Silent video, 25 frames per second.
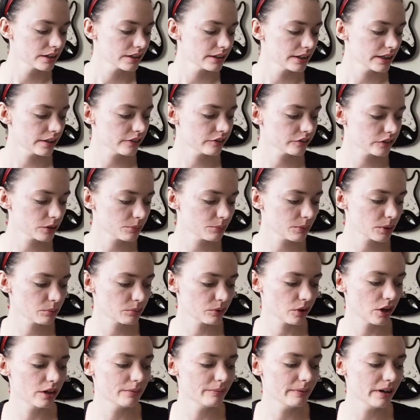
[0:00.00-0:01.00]
Now I've done my
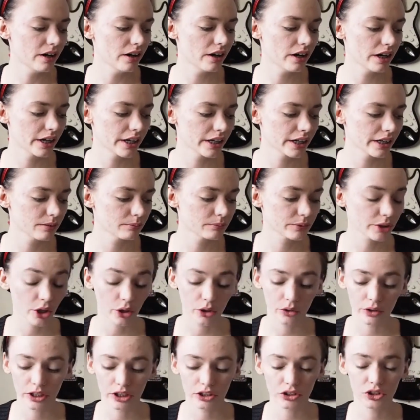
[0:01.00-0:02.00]
primer, I am
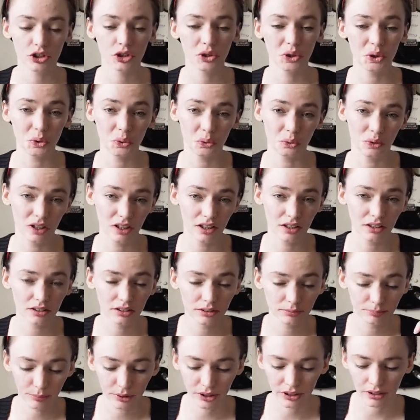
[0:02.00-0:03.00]
going to
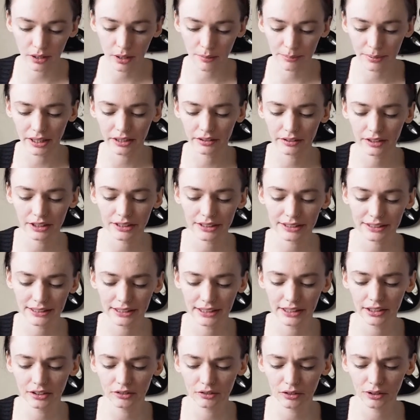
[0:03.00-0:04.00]
put a bit of
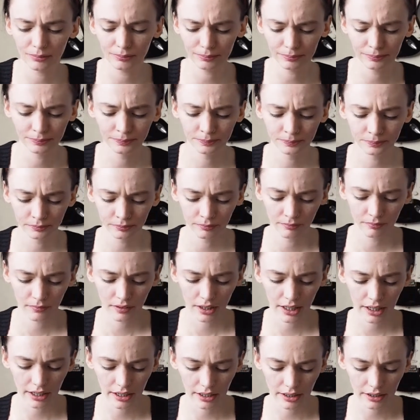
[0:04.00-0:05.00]
concealer on
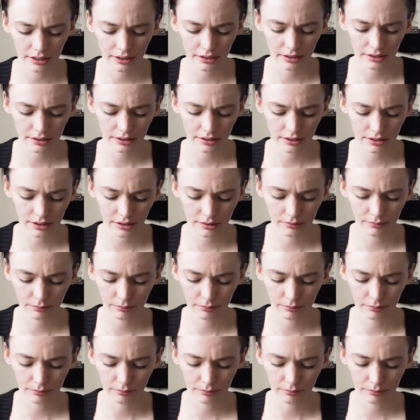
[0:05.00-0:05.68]
and